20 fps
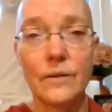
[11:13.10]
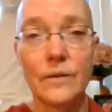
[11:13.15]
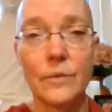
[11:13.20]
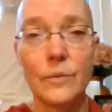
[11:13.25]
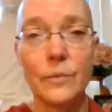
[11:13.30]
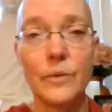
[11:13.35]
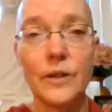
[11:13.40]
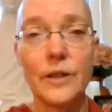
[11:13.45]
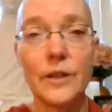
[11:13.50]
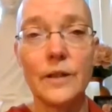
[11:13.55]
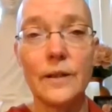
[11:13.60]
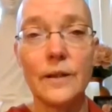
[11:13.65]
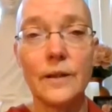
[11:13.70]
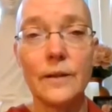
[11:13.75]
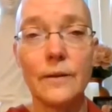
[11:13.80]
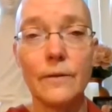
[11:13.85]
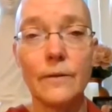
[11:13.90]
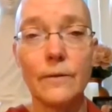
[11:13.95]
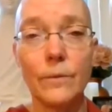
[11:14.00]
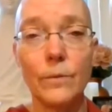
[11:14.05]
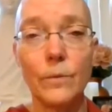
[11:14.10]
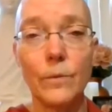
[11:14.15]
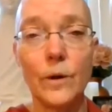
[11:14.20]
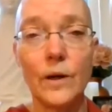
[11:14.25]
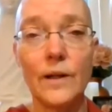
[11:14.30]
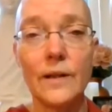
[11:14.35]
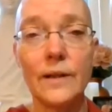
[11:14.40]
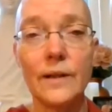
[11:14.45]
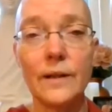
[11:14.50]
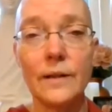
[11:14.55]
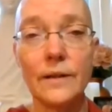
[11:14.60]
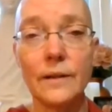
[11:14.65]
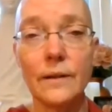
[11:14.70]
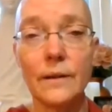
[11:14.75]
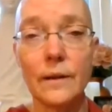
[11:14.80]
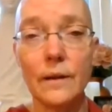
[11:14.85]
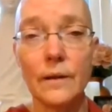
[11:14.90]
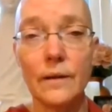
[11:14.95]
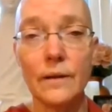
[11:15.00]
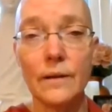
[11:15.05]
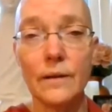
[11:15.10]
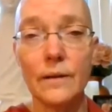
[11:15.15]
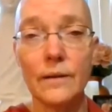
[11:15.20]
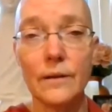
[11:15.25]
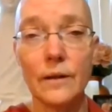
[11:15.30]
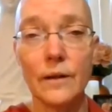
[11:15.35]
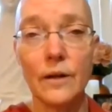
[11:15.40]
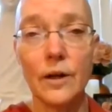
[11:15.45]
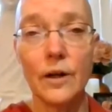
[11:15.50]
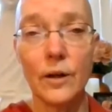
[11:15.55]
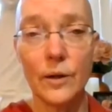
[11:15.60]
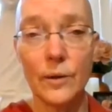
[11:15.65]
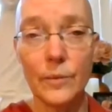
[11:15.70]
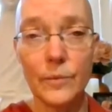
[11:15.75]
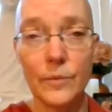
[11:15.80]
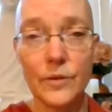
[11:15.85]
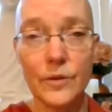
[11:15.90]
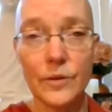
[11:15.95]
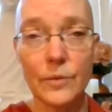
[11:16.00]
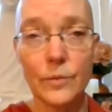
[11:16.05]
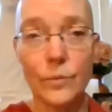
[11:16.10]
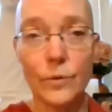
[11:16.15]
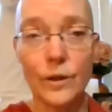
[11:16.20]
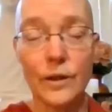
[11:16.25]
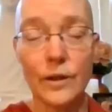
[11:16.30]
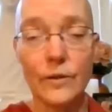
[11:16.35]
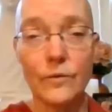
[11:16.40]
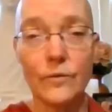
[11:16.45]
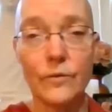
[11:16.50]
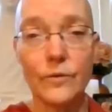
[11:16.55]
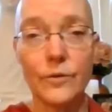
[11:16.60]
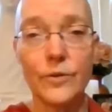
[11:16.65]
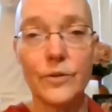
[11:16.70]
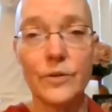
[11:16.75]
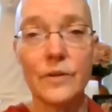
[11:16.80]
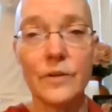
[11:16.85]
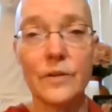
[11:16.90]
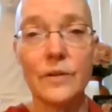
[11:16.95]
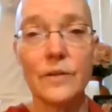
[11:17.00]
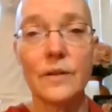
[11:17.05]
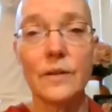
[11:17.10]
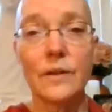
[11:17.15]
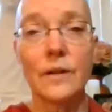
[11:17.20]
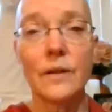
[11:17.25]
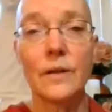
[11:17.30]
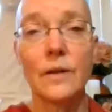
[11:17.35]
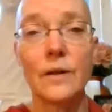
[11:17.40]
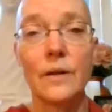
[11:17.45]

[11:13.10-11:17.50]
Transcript: to be wanting to harm someone versus